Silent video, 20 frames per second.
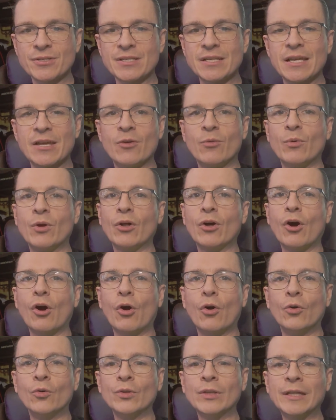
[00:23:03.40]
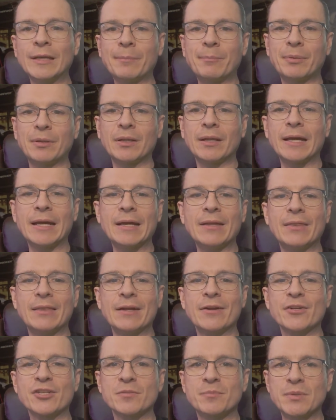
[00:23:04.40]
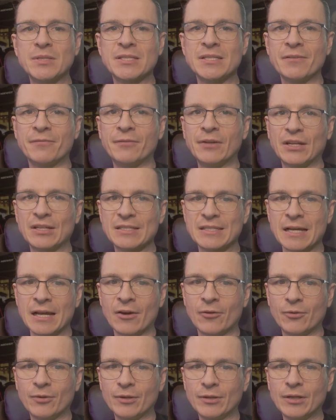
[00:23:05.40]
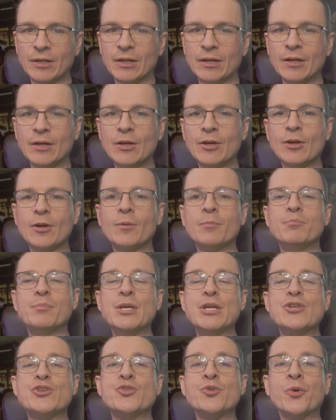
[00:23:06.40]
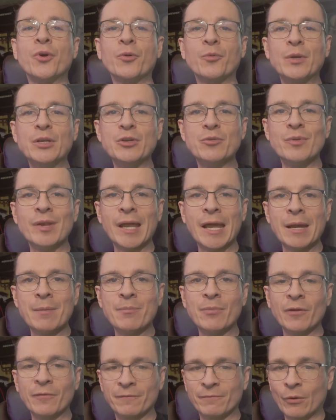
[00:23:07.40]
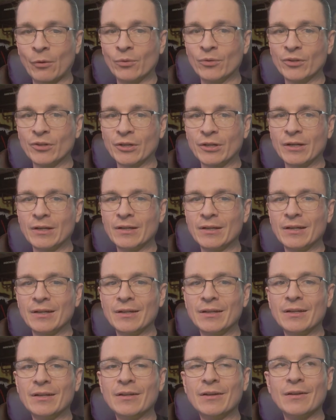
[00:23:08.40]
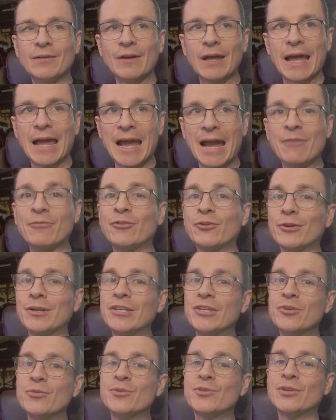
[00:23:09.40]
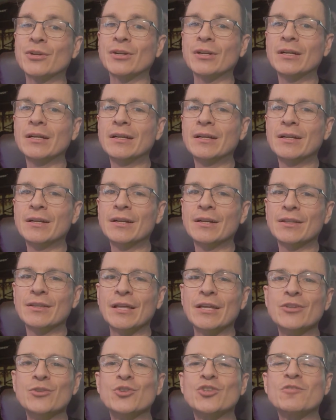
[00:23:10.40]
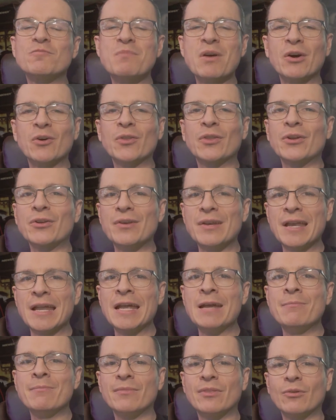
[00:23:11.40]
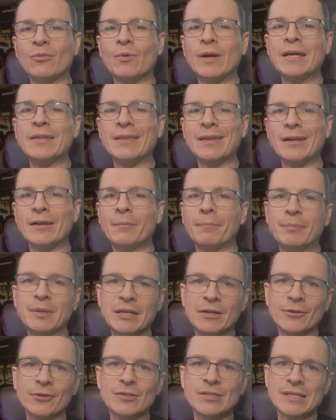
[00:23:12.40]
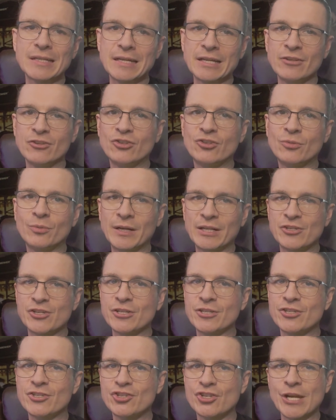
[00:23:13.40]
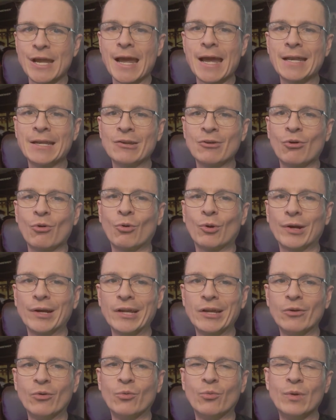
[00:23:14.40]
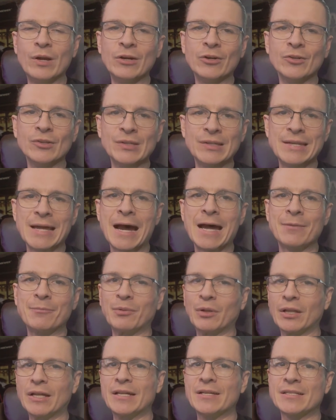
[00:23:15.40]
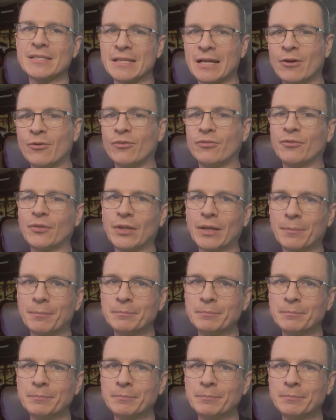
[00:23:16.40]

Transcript: It will only play their specific sound. Be sure when you name the folder after a user that you spell their name the way that it appears in Twitch's chat, or it will not play a sound for them.